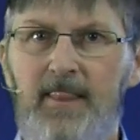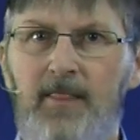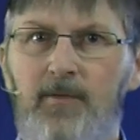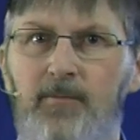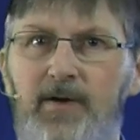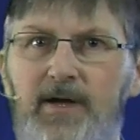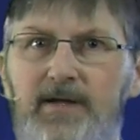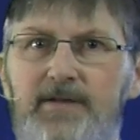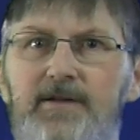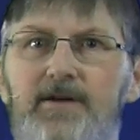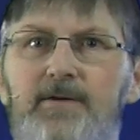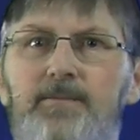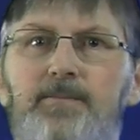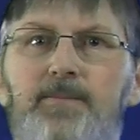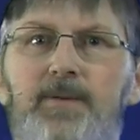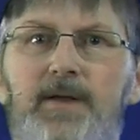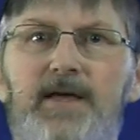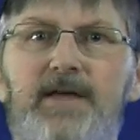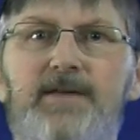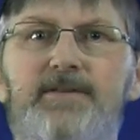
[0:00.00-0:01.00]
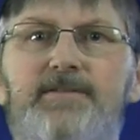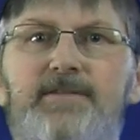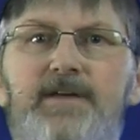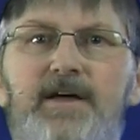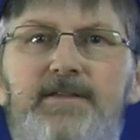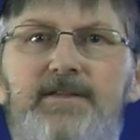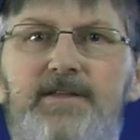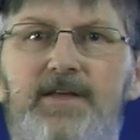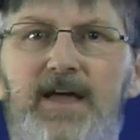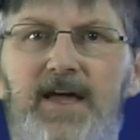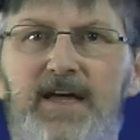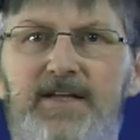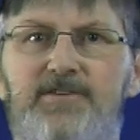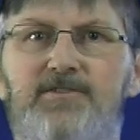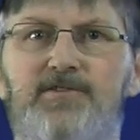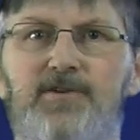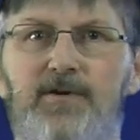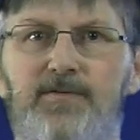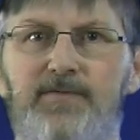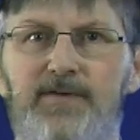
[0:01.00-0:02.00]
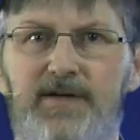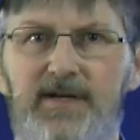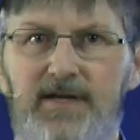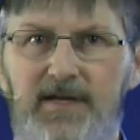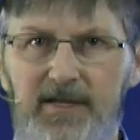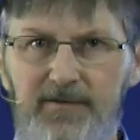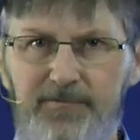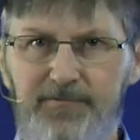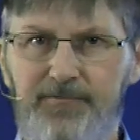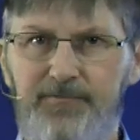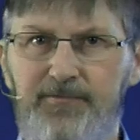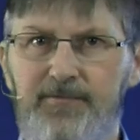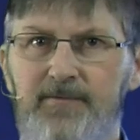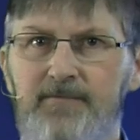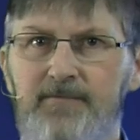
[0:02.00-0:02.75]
where they're placed at the edge of a cliff,